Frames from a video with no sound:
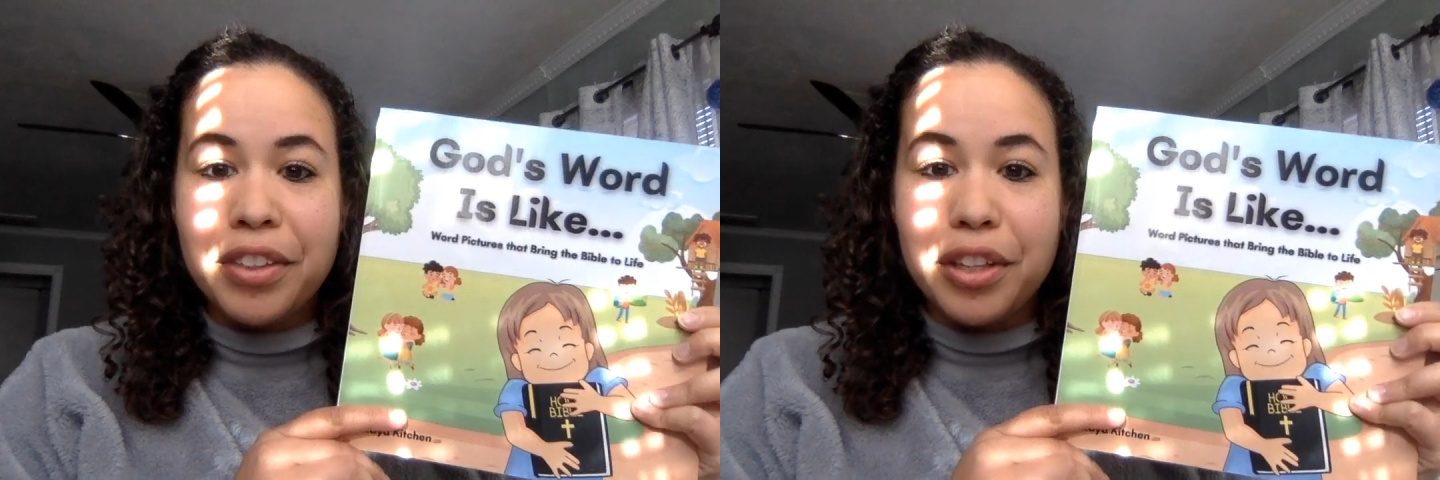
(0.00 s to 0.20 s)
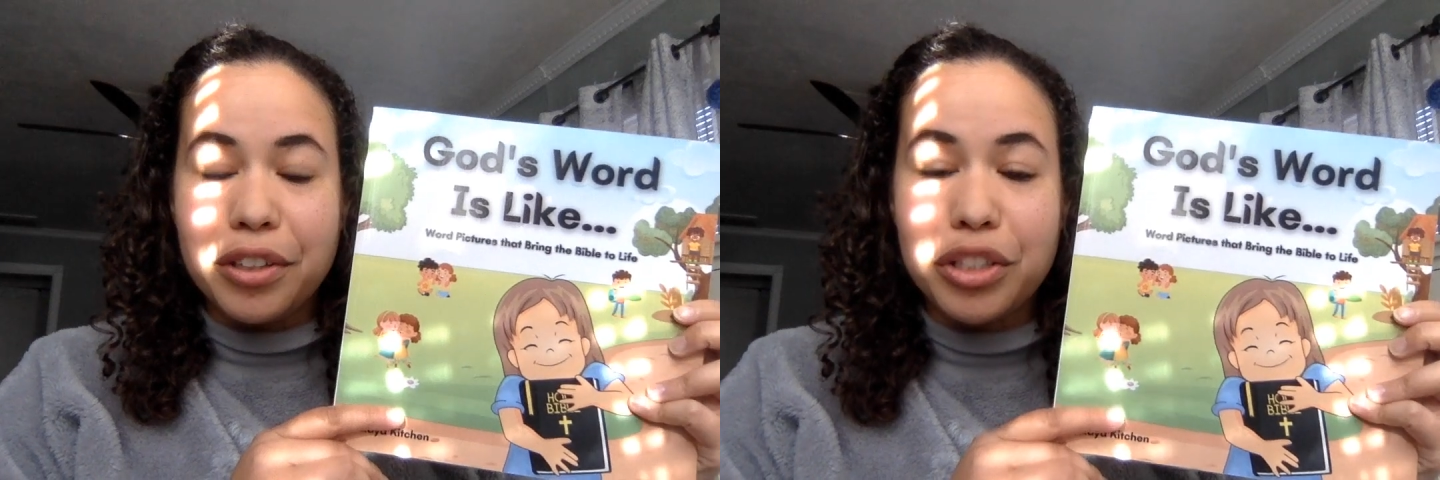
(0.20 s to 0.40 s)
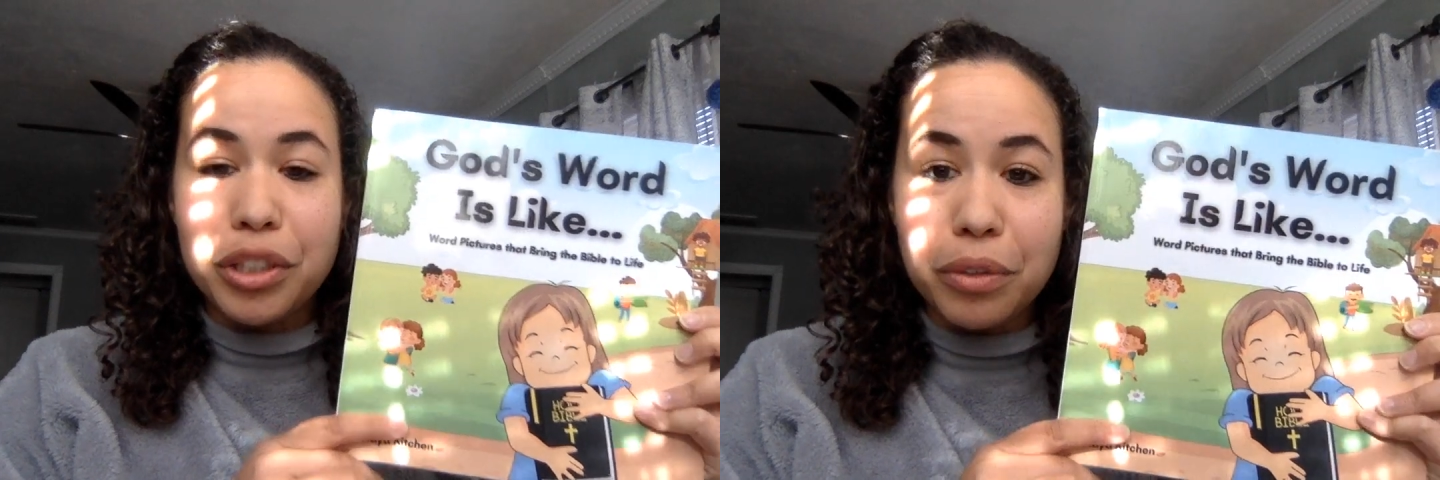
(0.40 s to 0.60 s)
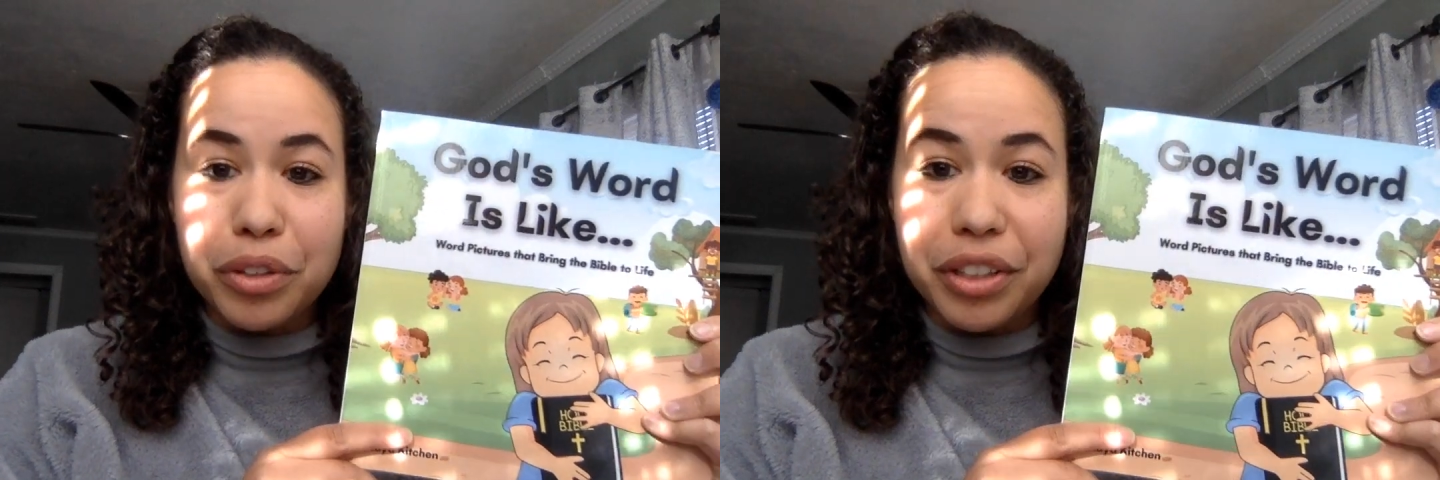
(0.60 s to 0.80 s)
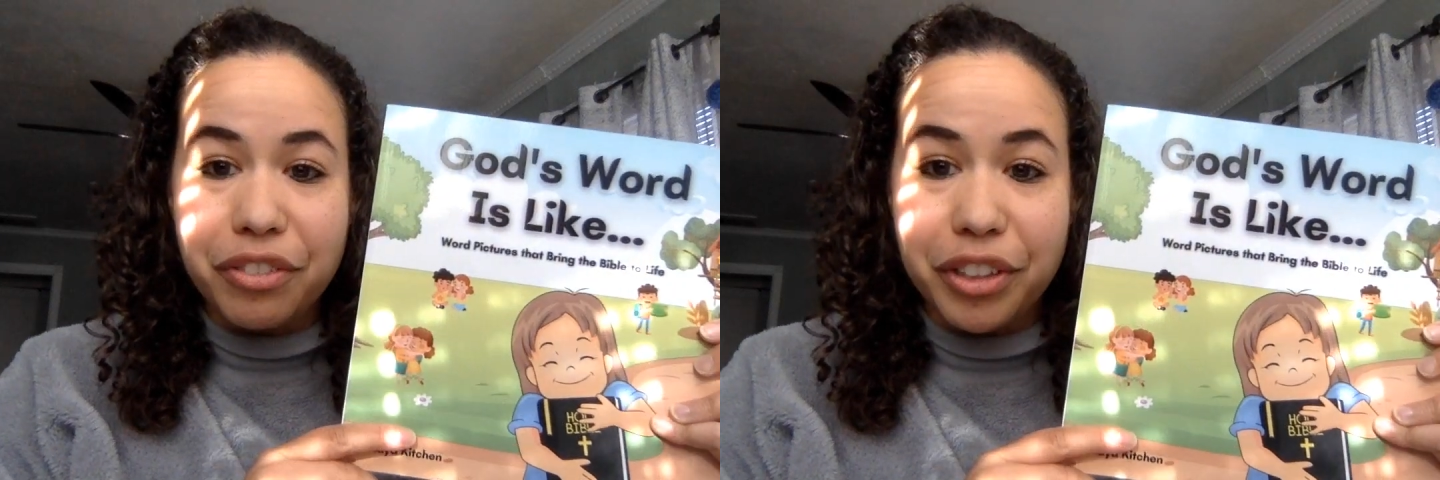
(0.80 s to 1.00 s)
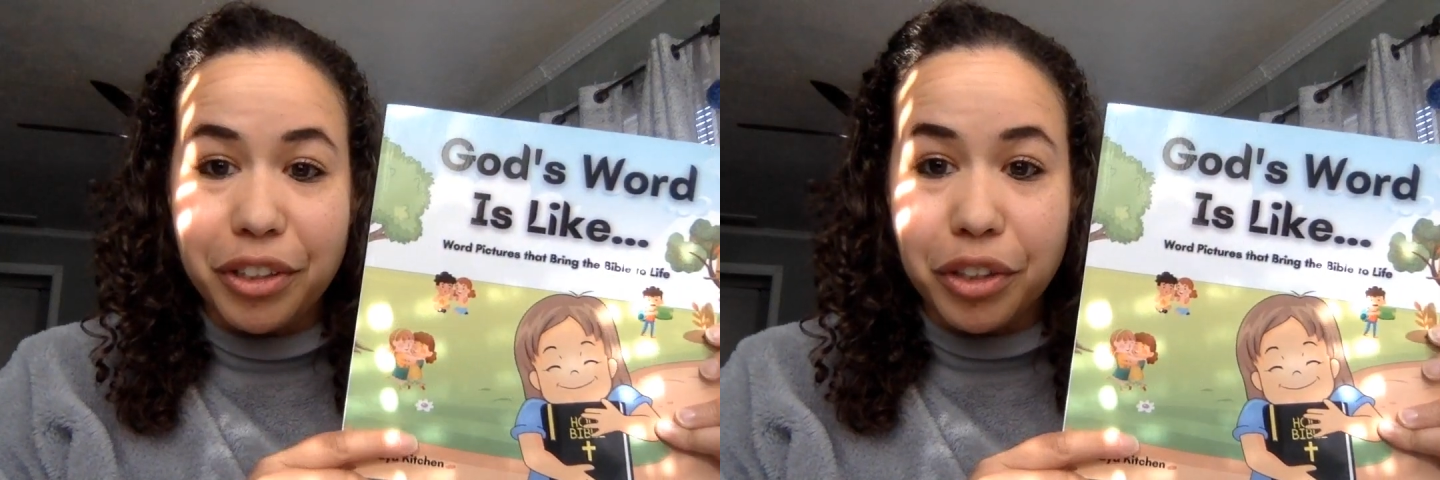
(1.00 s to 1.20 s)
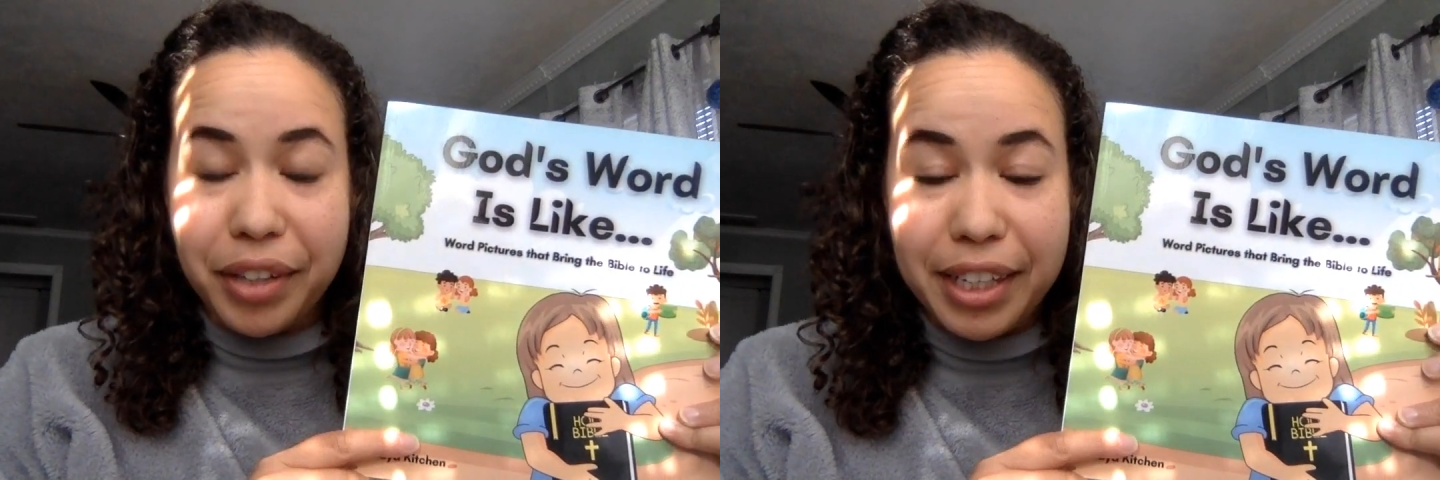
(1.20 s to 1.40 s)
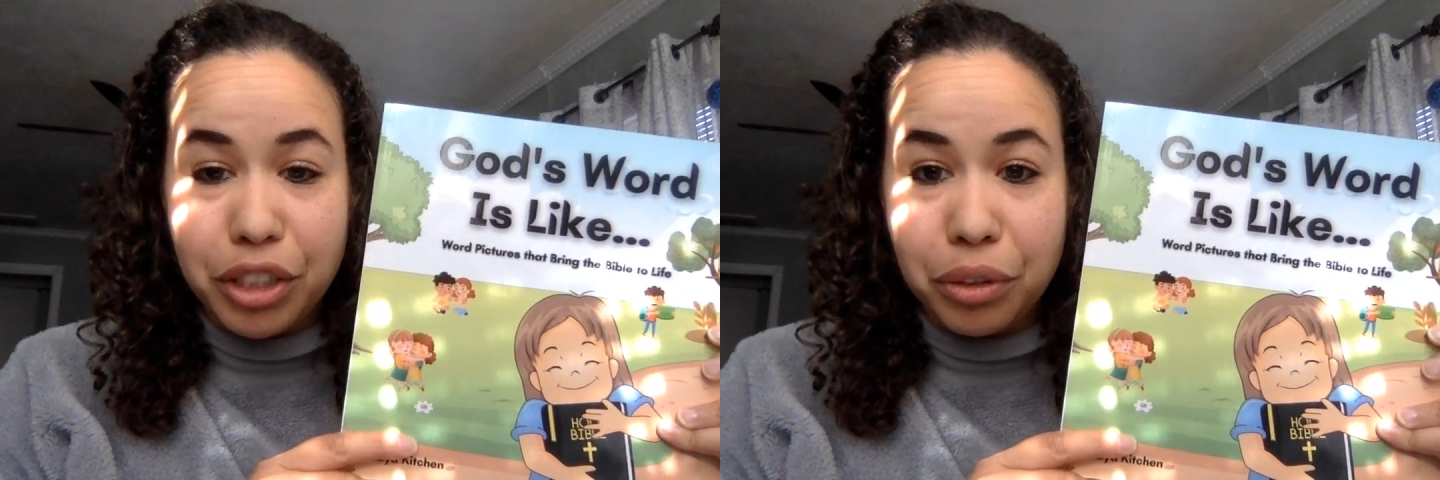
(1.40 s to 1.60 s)
your children, for your
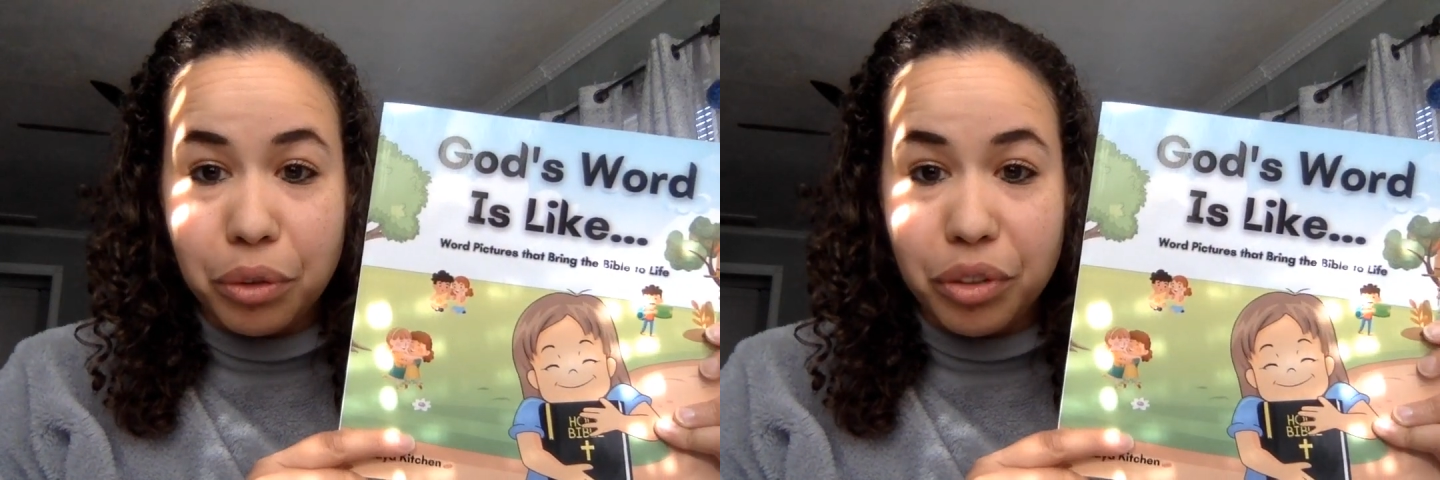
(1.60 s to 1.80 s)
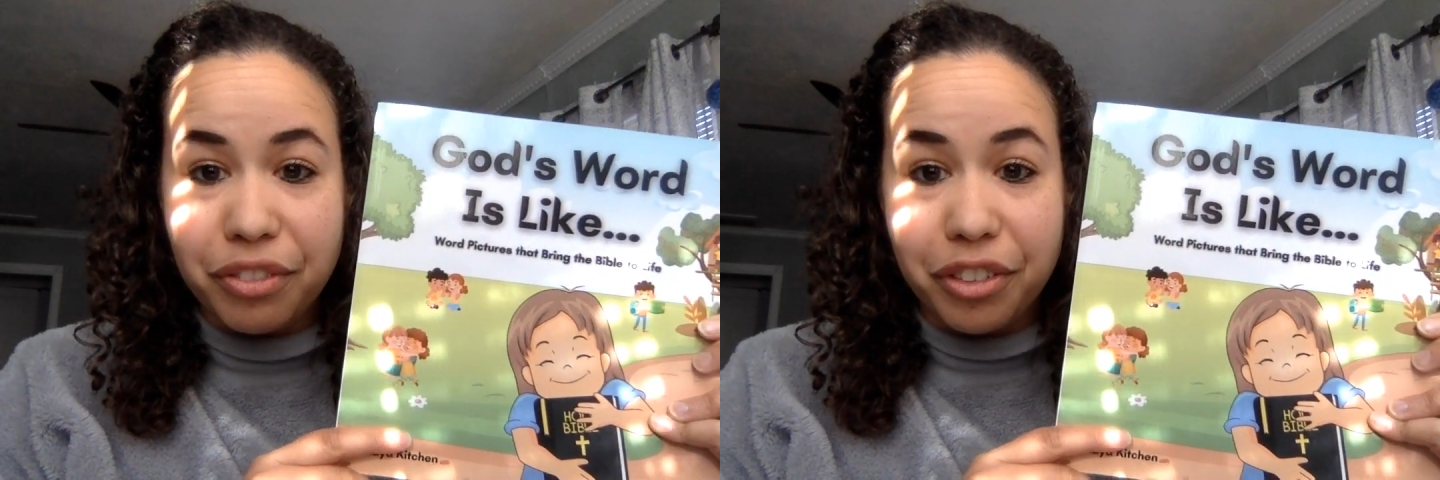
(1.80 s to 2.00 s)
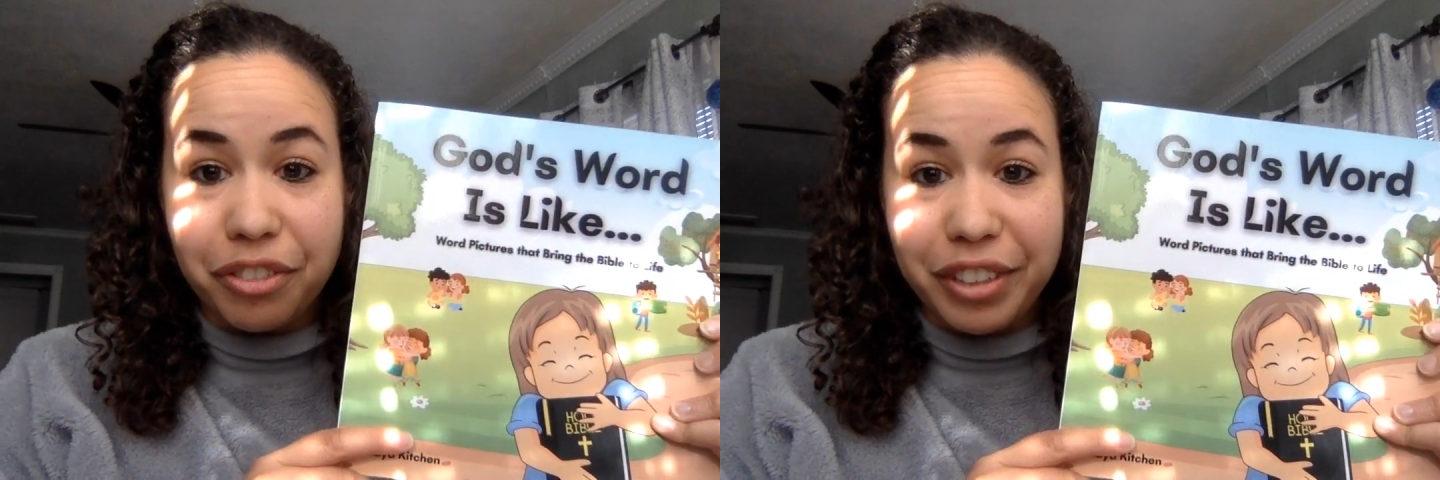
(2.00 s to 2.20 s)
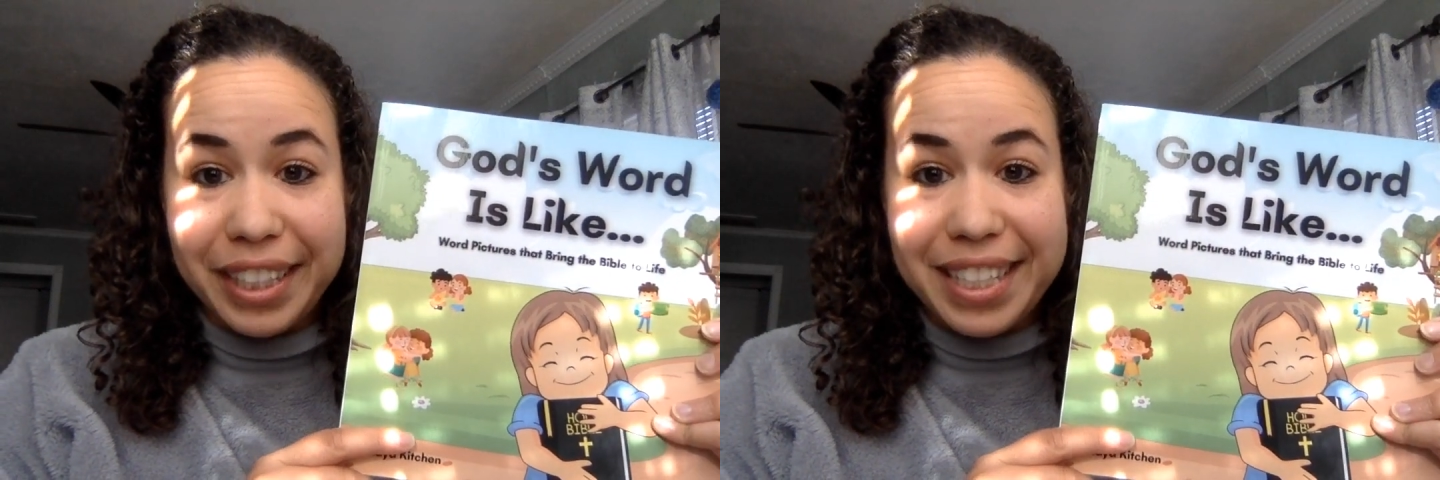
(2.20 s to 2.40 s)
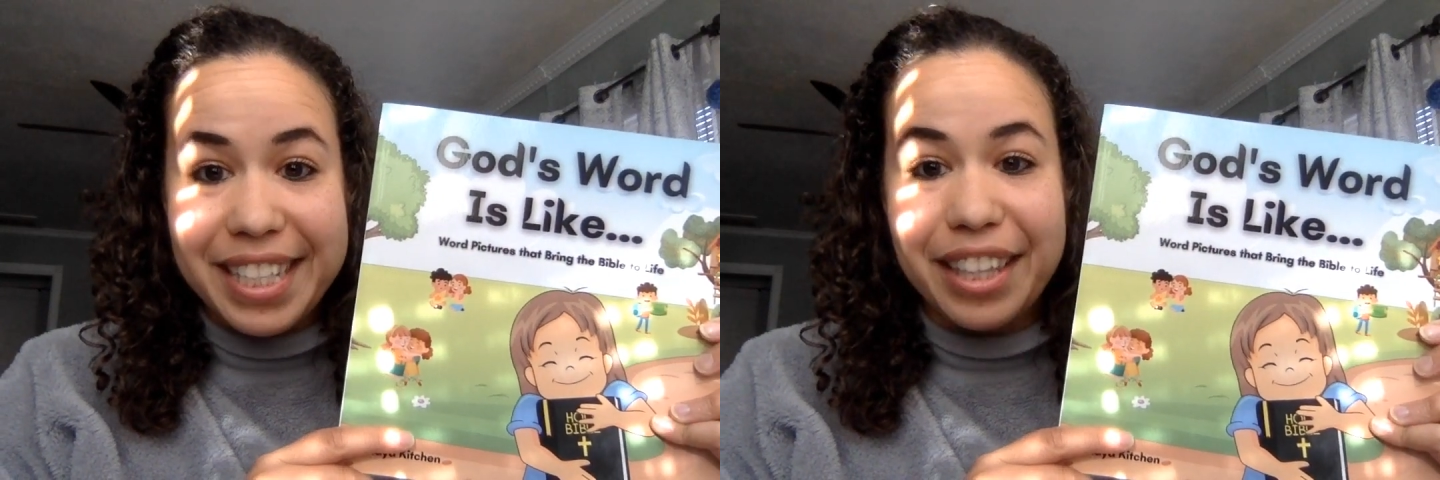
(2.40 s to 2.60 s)
grandchildren, for friends,